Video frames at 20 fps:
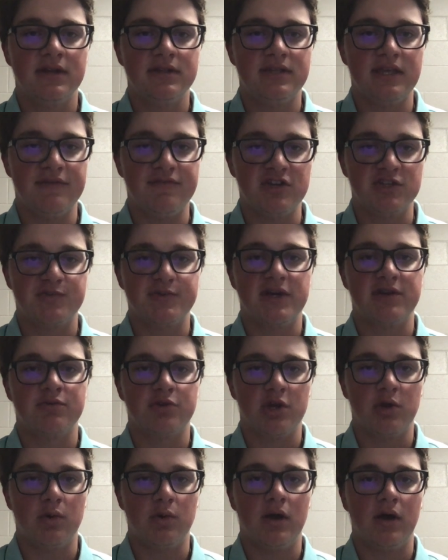Defense played
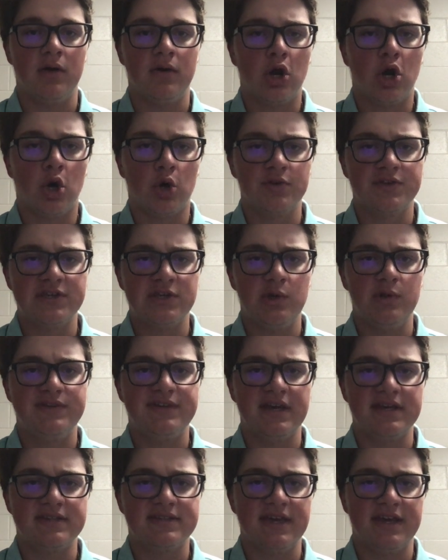really well, holding
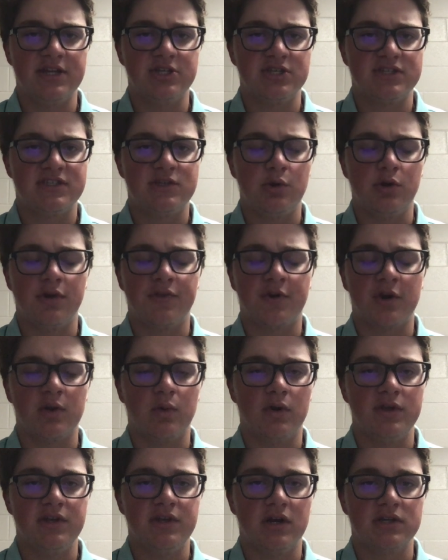UTSA to just
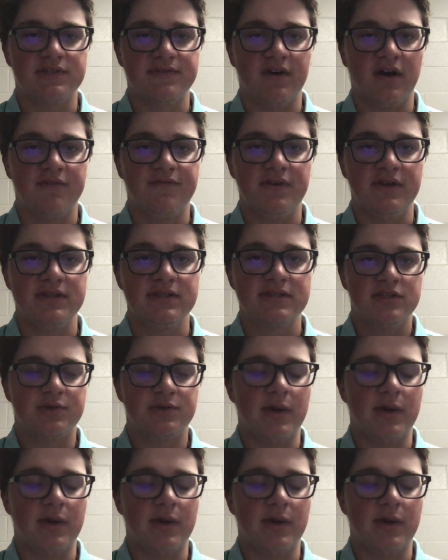231 yards of offense.